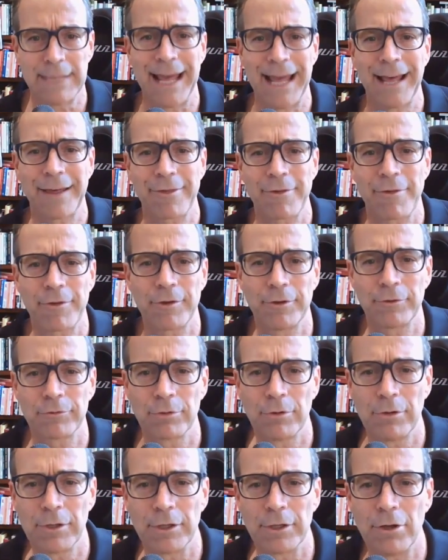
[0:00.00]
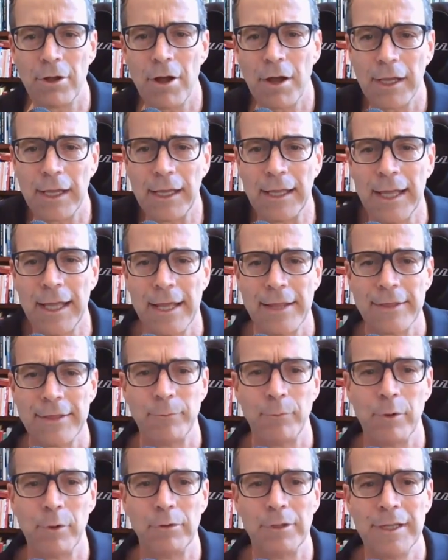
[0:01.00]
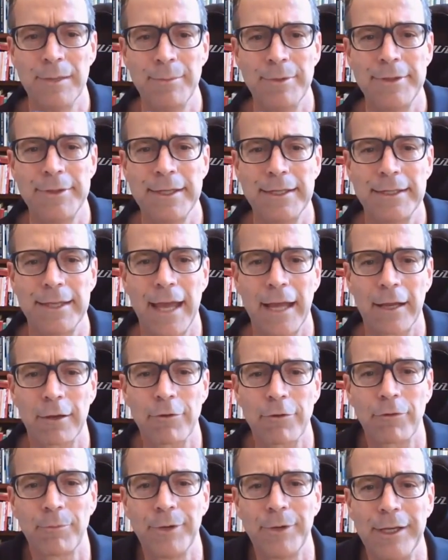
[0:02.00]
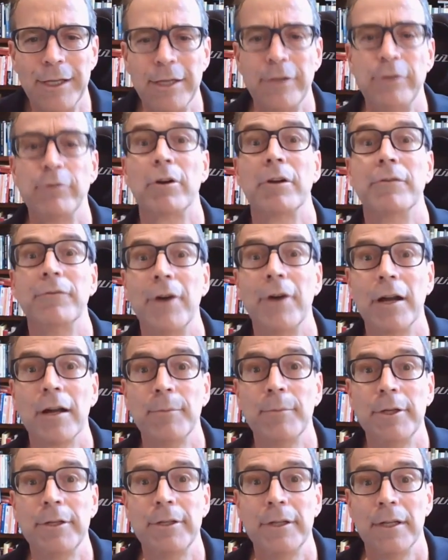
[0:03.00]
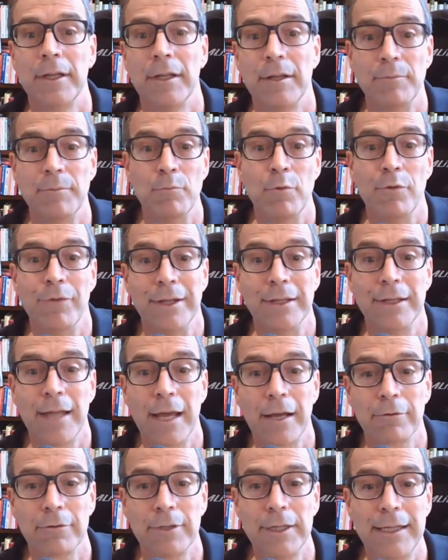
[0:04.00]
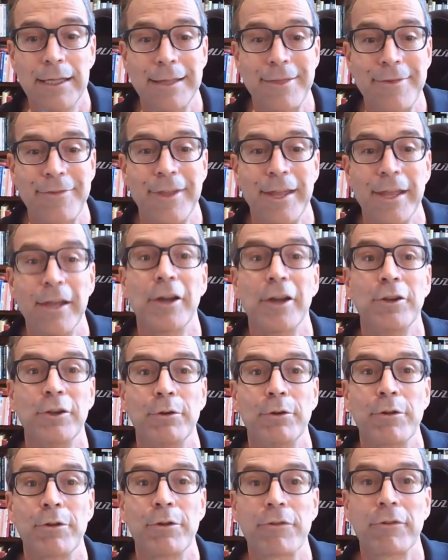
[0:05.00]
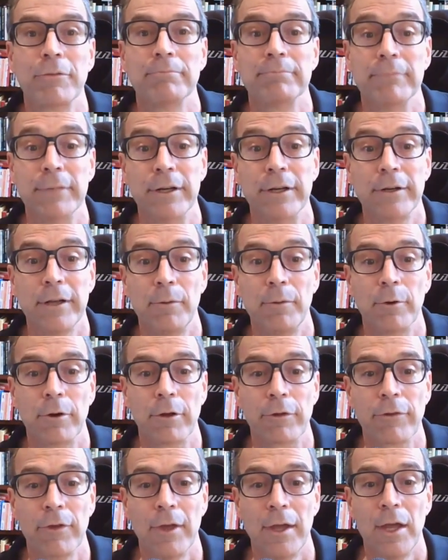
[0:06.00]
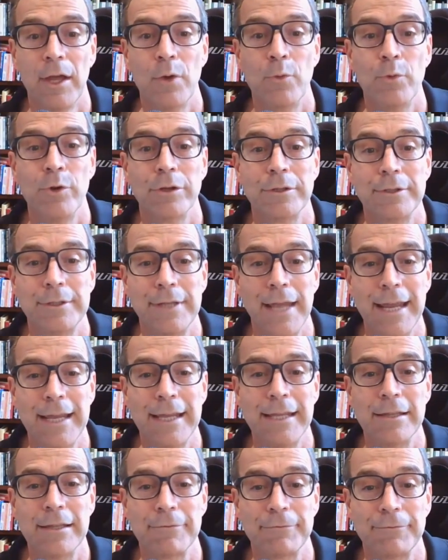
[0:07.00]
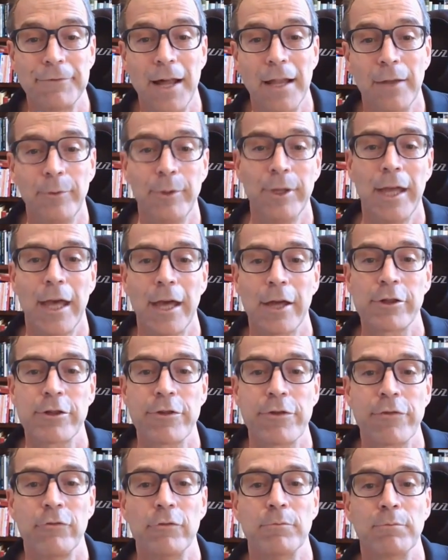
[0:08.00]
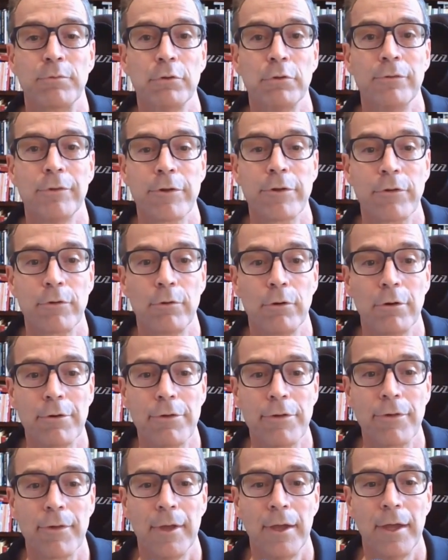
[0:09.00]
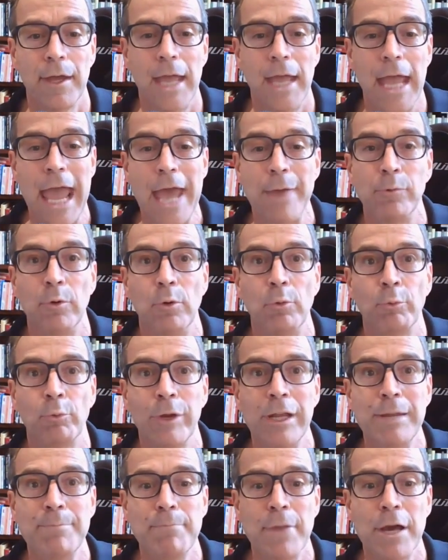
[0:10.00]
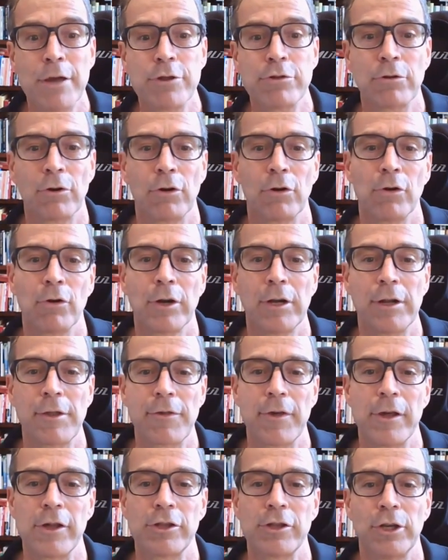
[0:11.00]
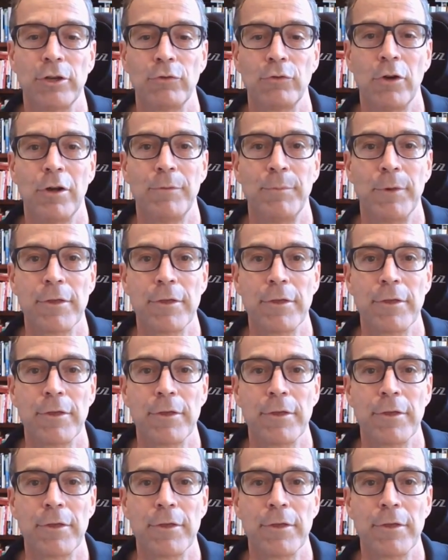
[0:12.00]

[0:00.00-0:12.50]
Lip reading: access control, and logging, then we will limit the attackers from getting into our environment, moving laterally, and staying unnoticed in our networks. We are taking the following actions to improve our scores, and we'll remeasure our organization in 12